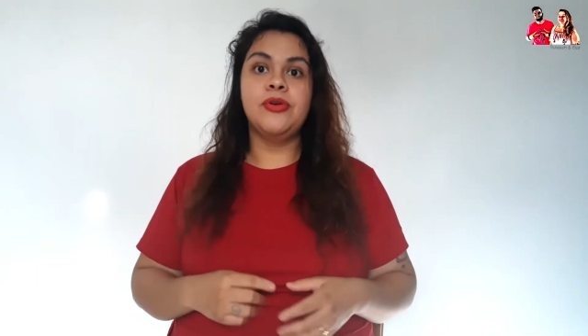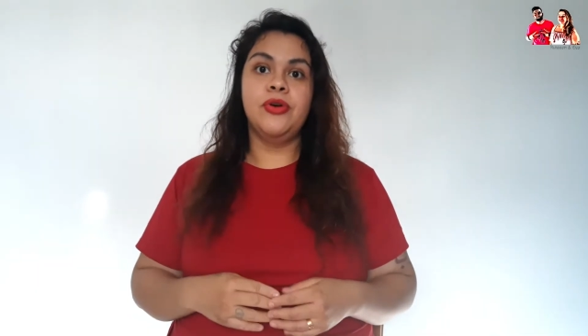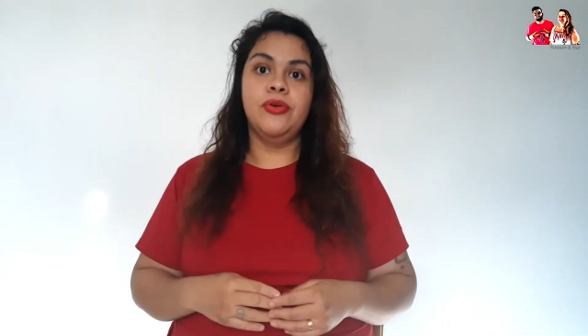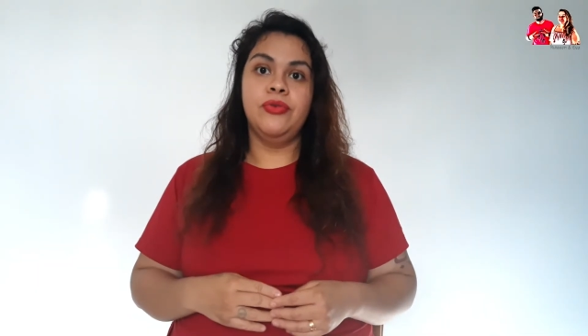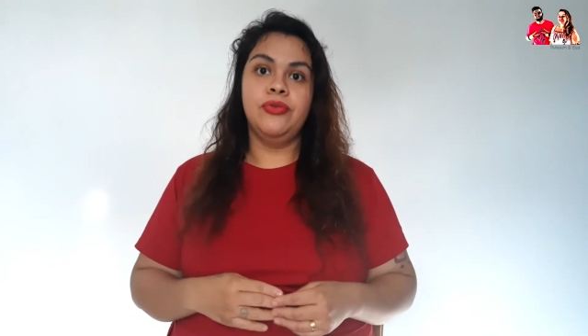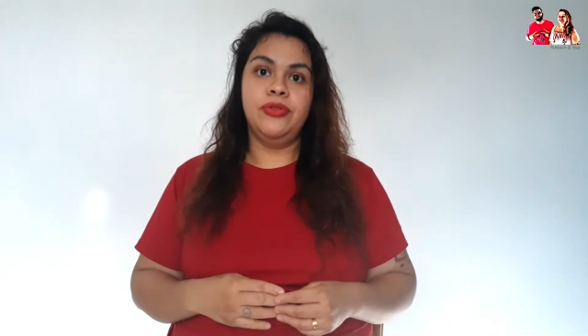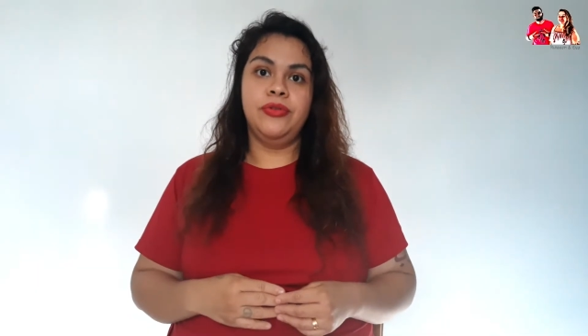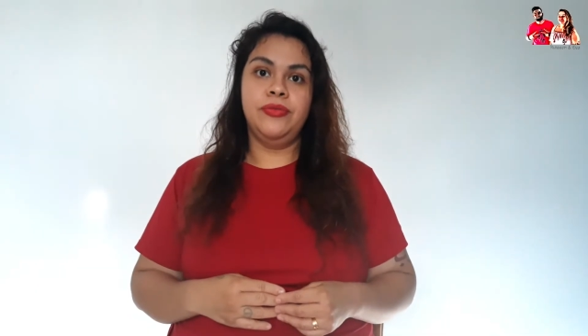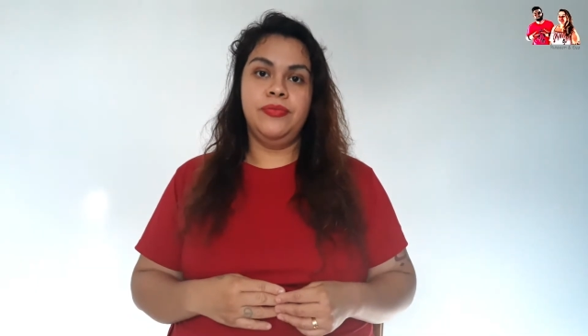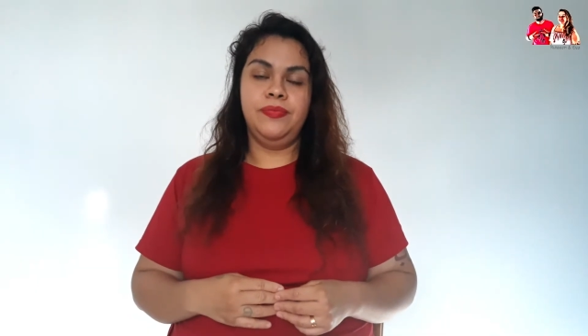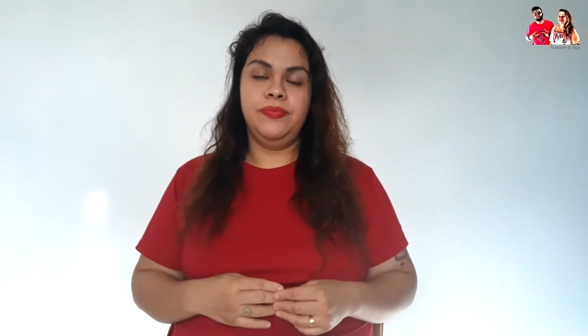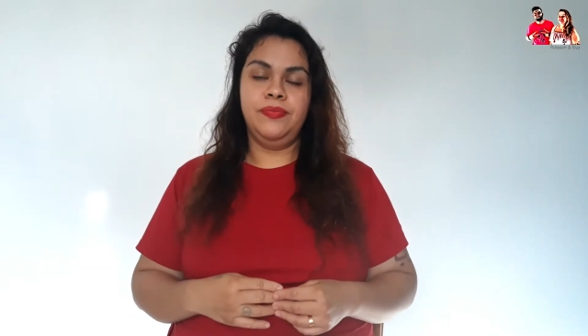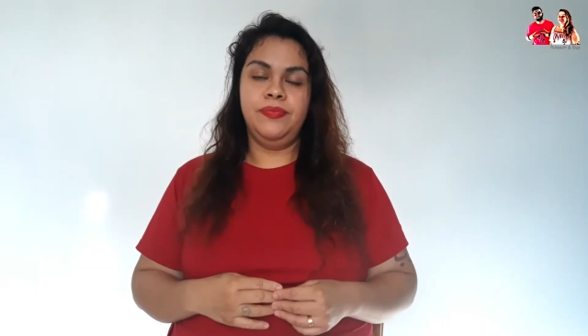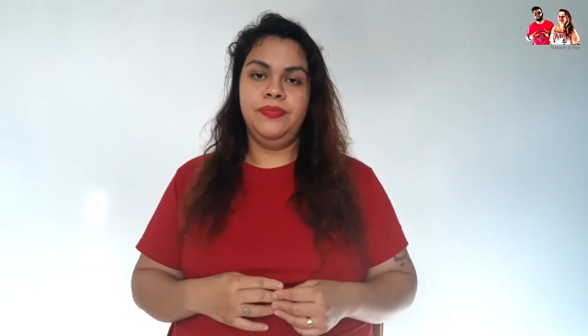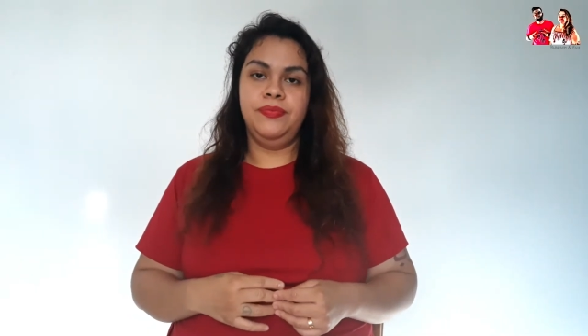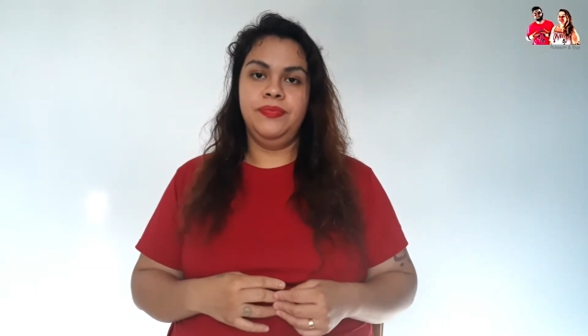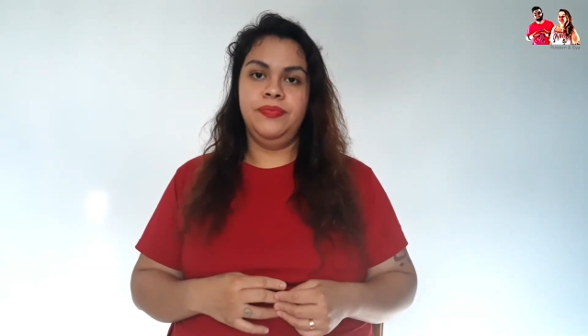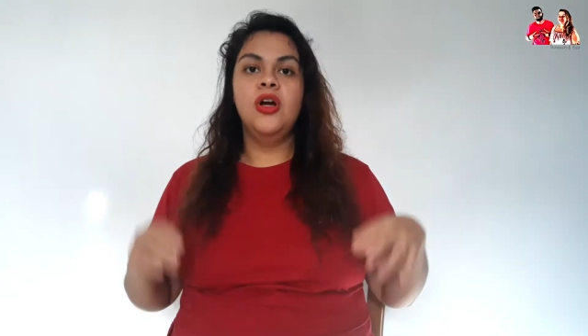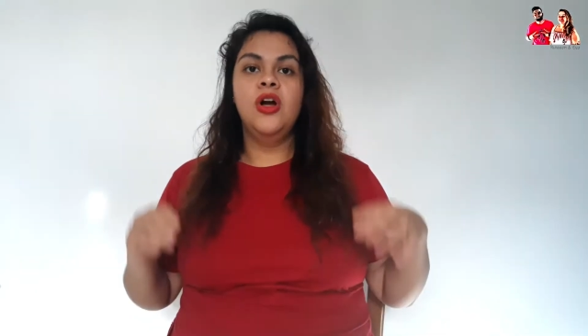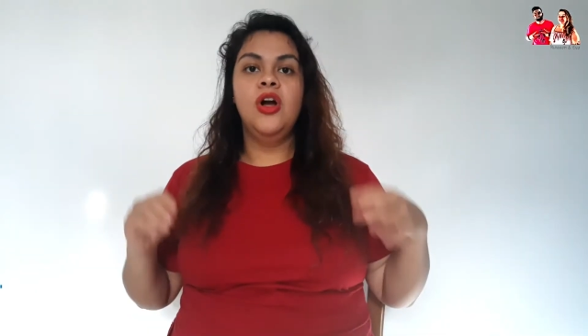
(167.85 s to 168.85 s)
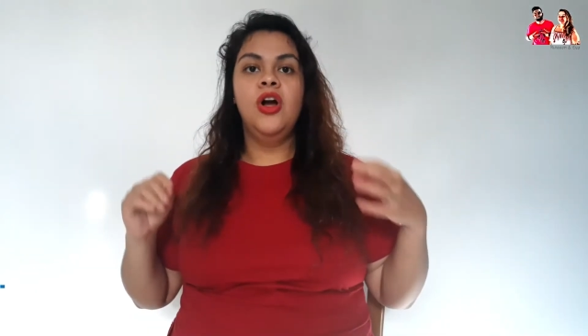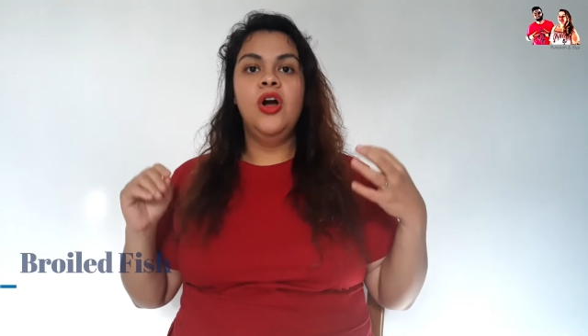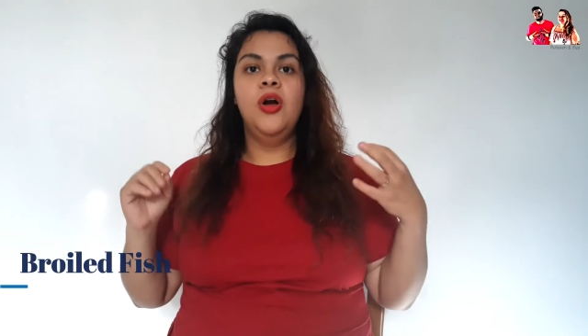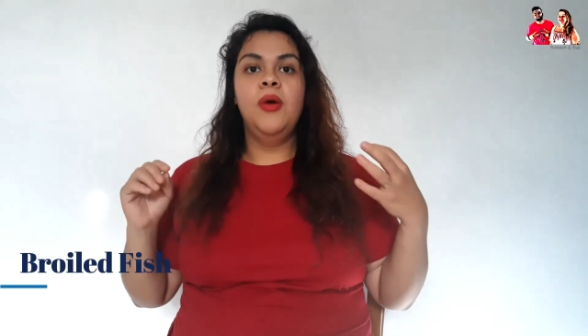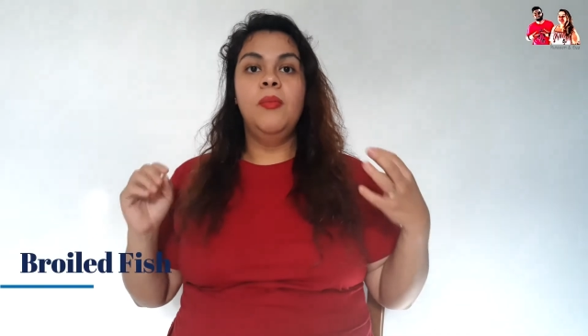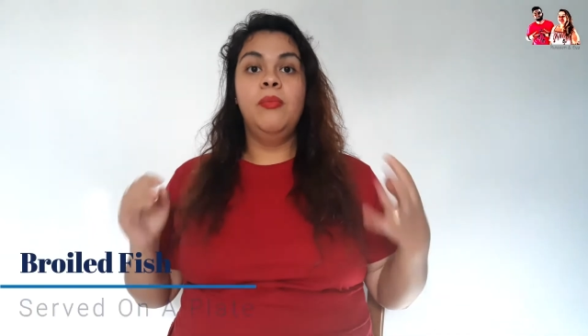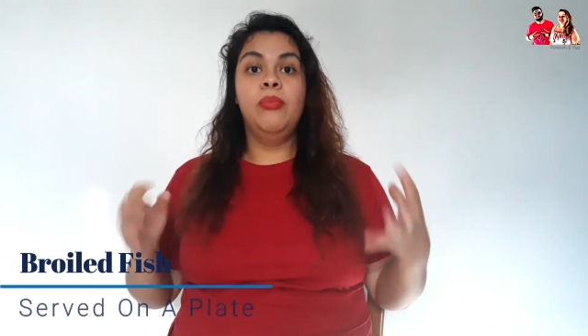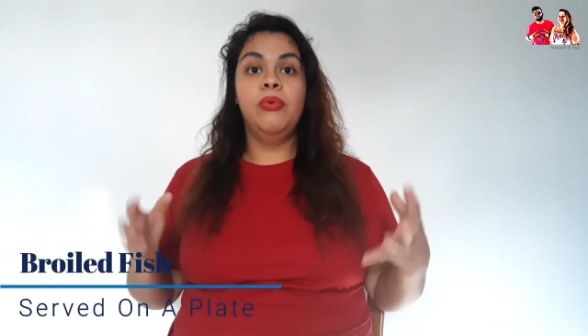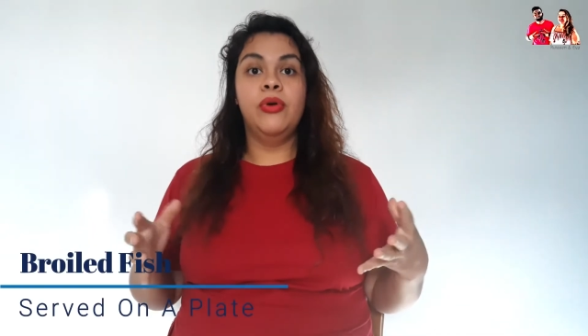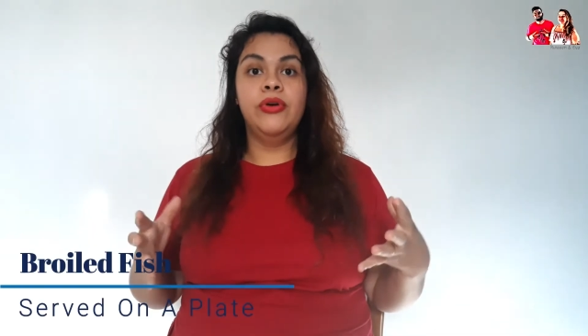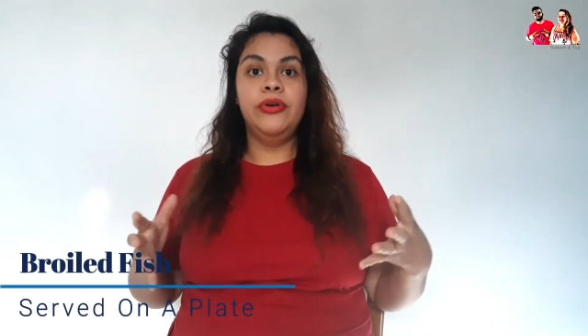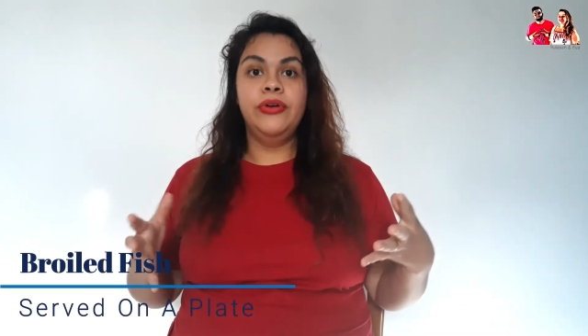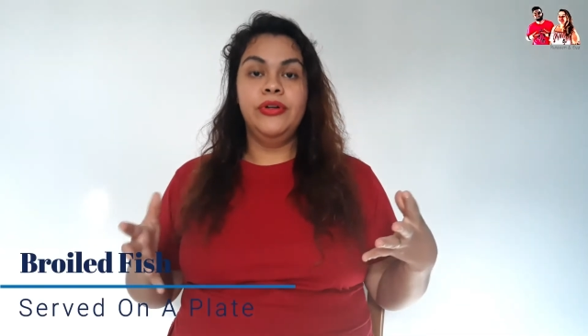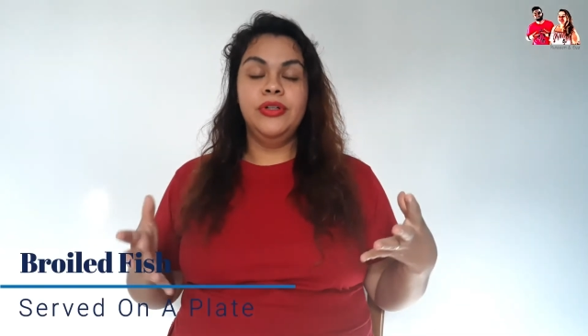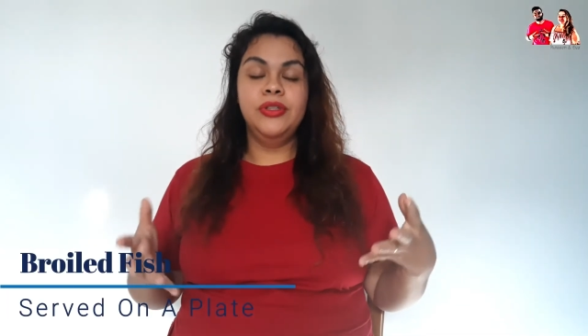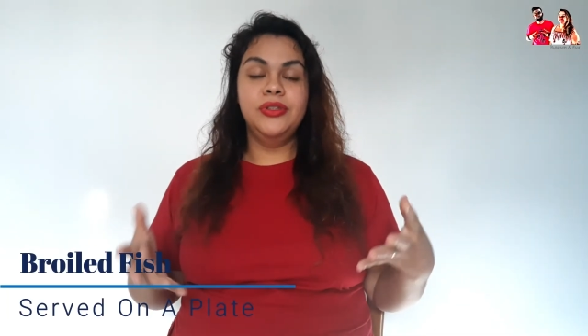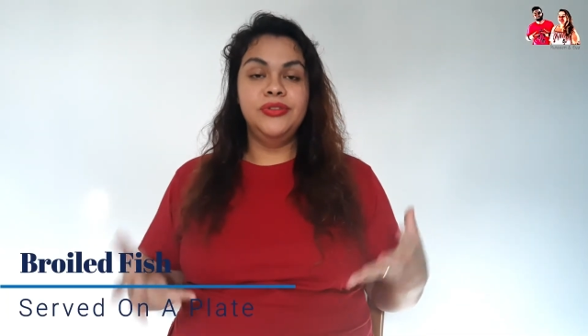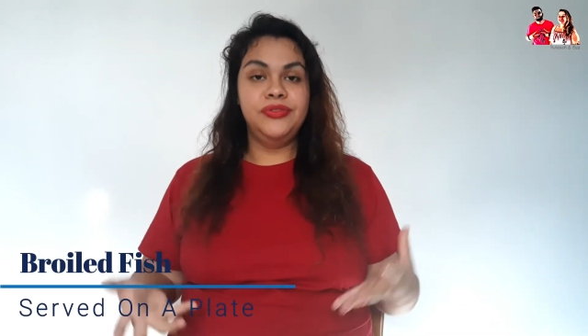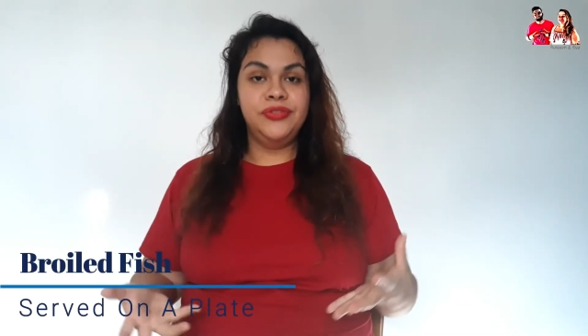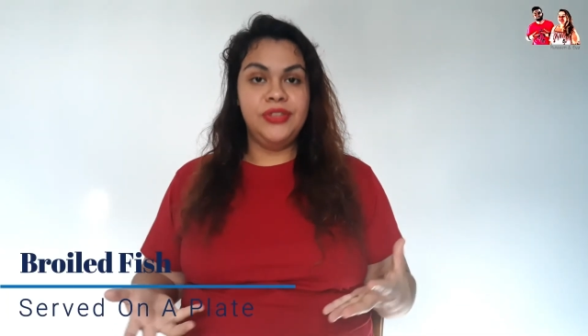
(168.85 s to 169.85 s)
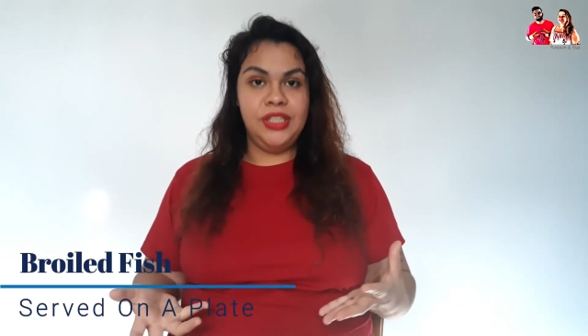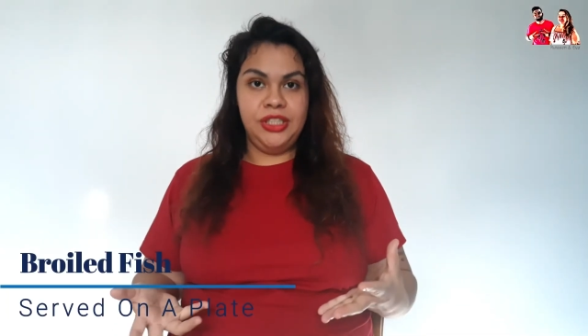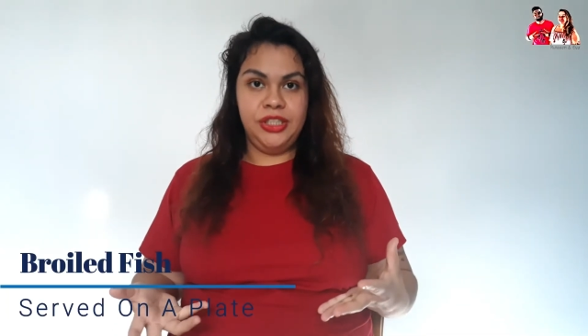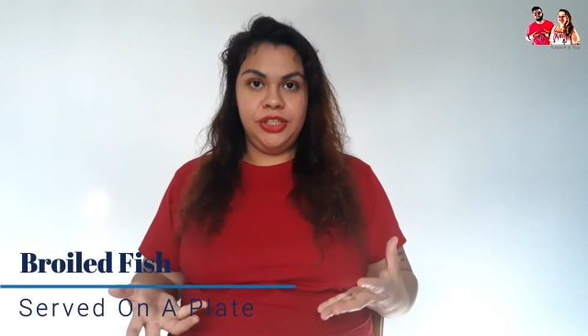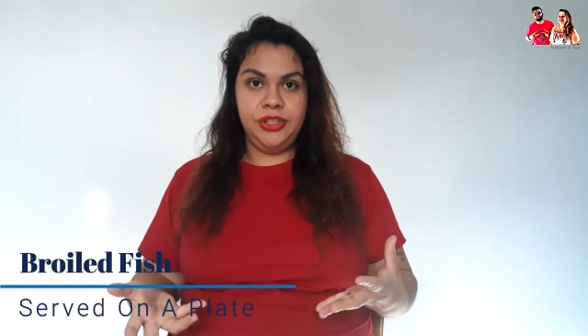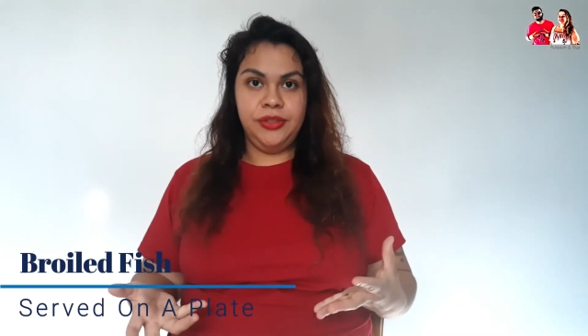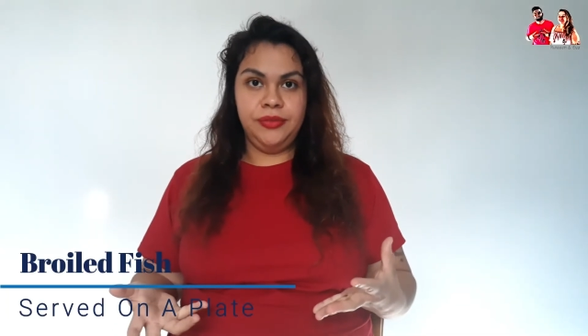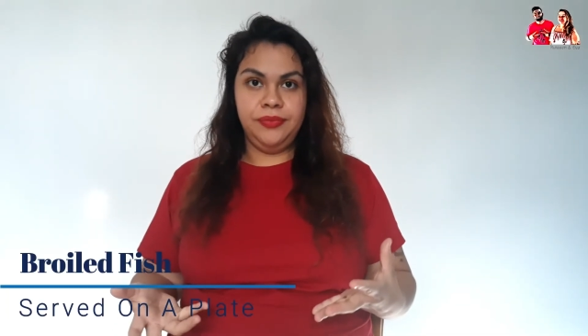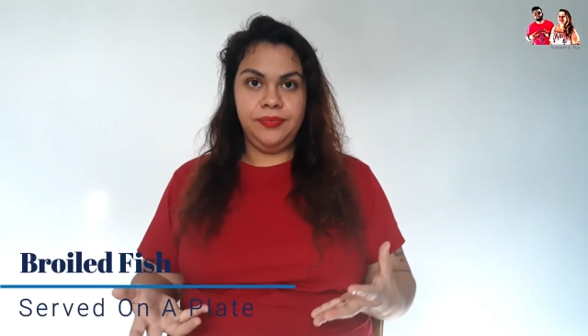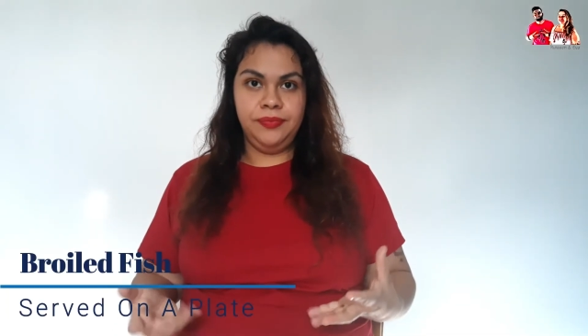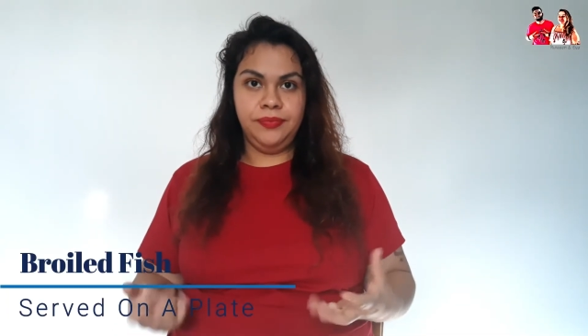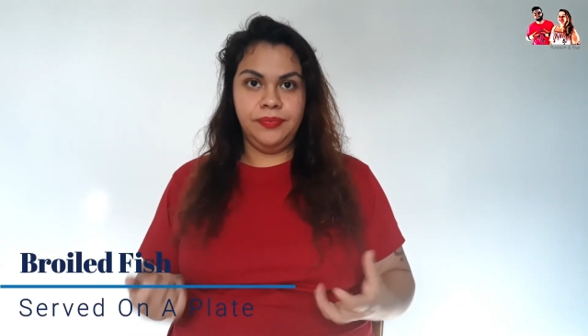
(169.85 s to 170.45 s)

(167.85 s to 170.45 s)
growth. Broiled fish.